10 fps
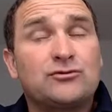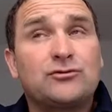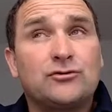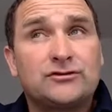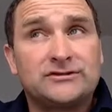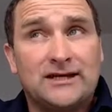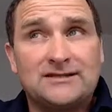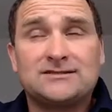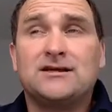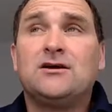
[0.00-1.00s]

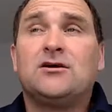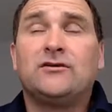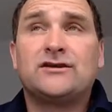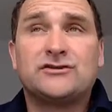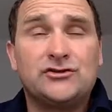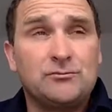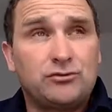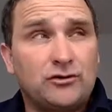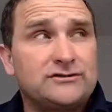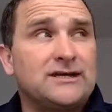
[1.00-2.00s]
process or this new
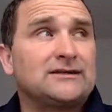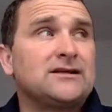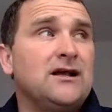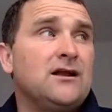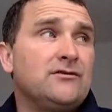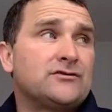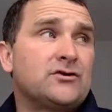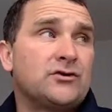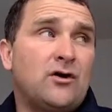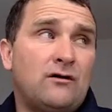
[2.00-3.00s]
project that's
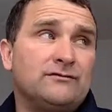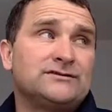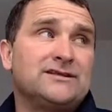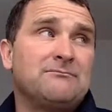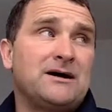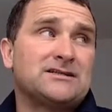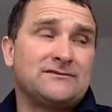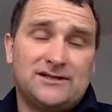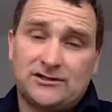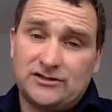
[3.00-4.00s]
going to obviously
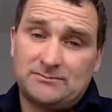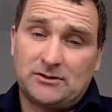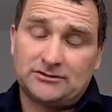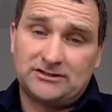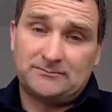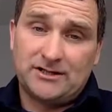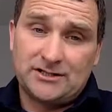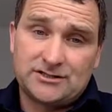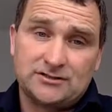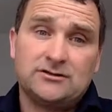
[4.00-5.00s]
massively increase
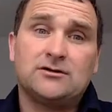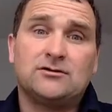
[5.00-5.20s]
participation,